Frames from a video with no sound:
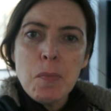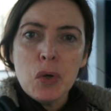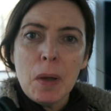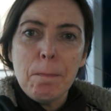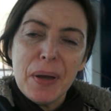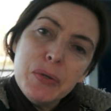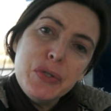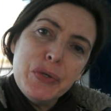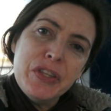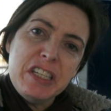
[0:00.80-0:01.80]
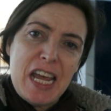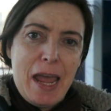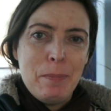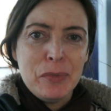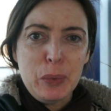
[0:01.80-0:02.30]
on a boat on the
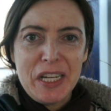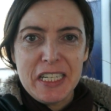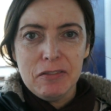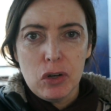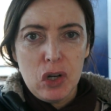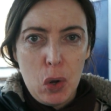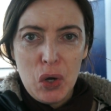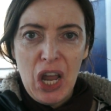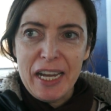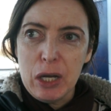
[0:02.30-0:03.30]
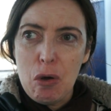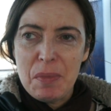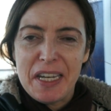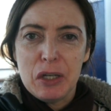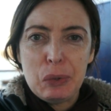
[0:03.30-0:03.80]
Thames waiting for an online
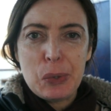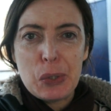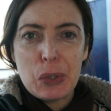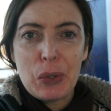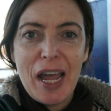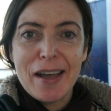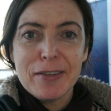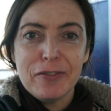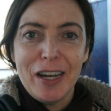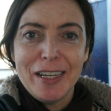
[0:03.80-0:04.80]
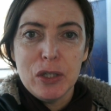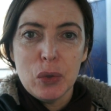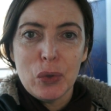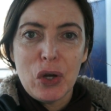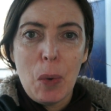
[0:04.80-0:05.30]
comedy course on how to find
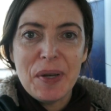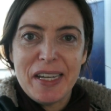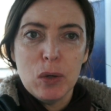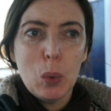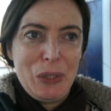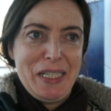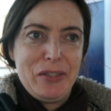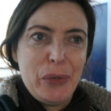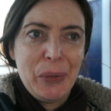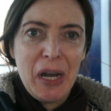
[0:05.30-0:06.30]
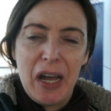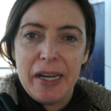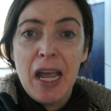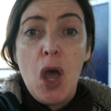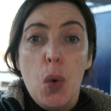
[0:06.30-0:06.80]
your comedy audience
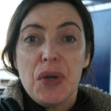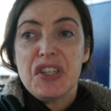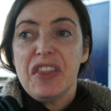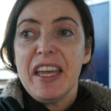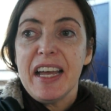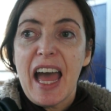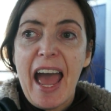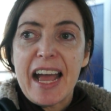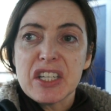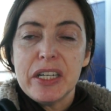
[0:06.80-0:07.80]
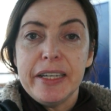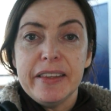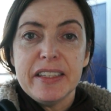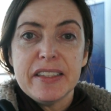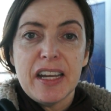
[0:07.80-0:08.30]
online, which I think actually
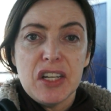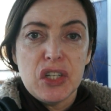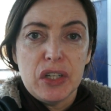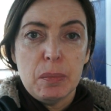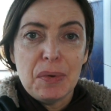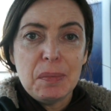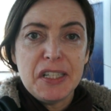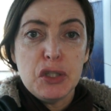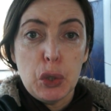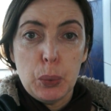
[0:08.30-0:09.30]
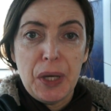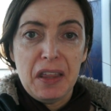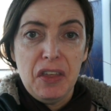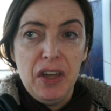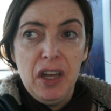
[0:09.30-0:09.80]
at this stage I could probably do with.